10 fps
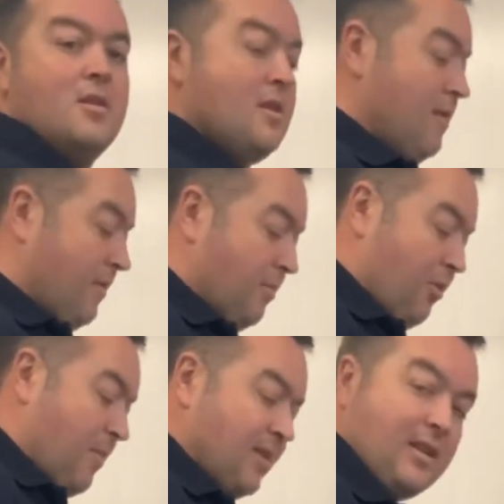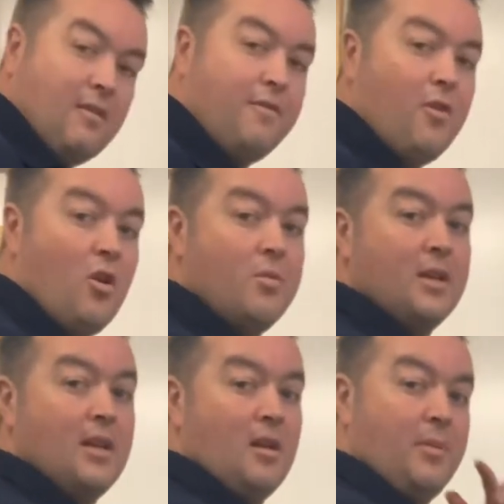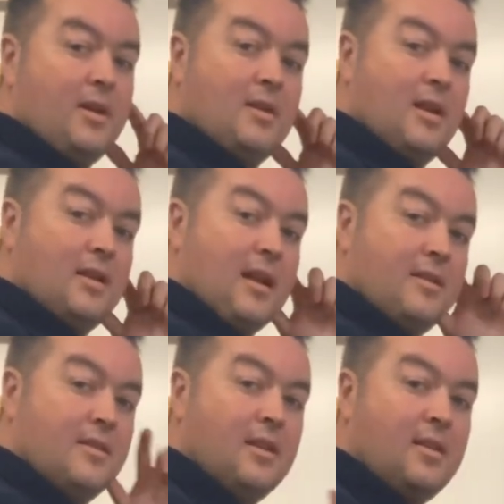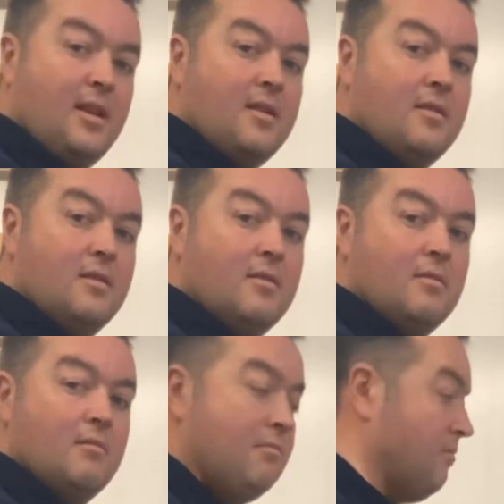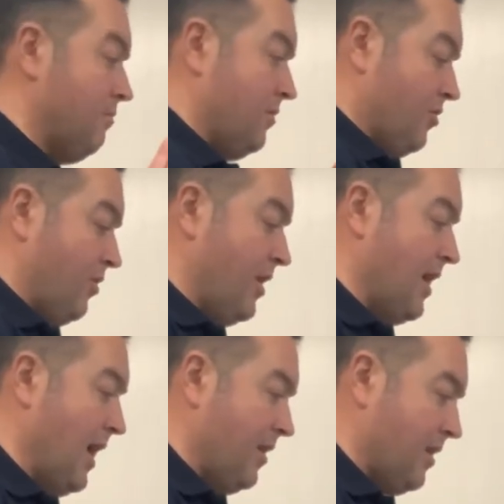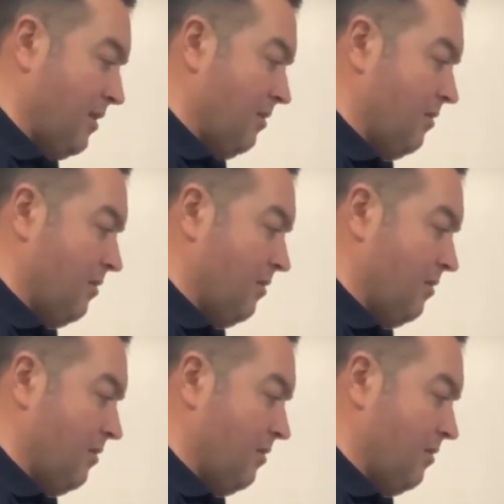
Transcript: if I bring myself forward a little bit and then sit in straight ahead,